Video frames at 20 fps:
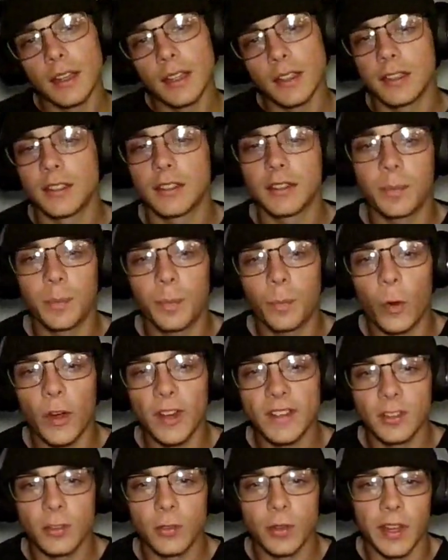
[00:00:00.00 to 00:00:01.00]
this
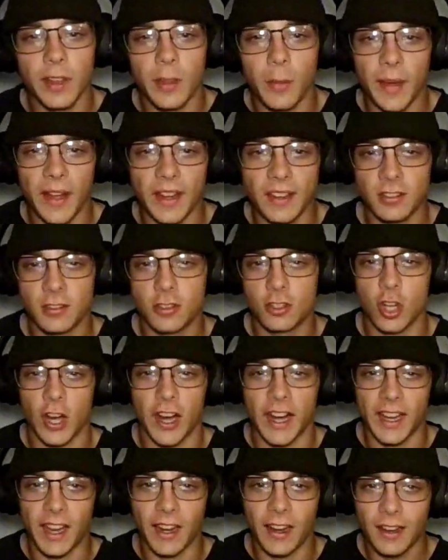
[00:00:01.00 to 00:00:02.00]
wasn't really the best
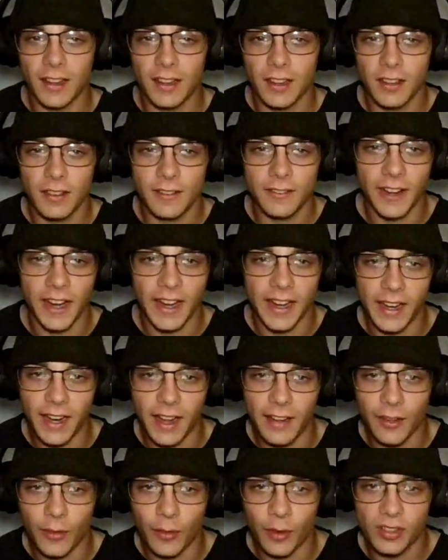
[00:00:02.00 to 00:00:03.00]
striking fight
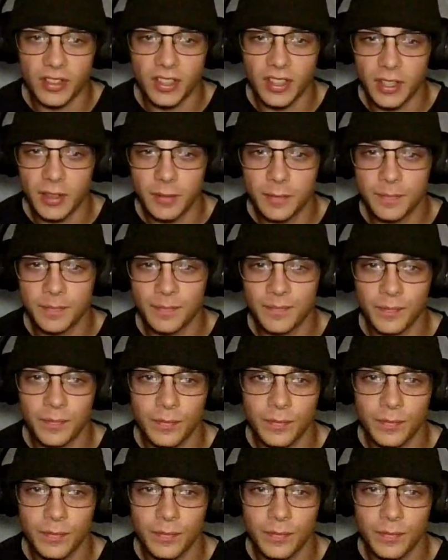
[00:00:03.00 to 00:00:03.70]
I've ever seen.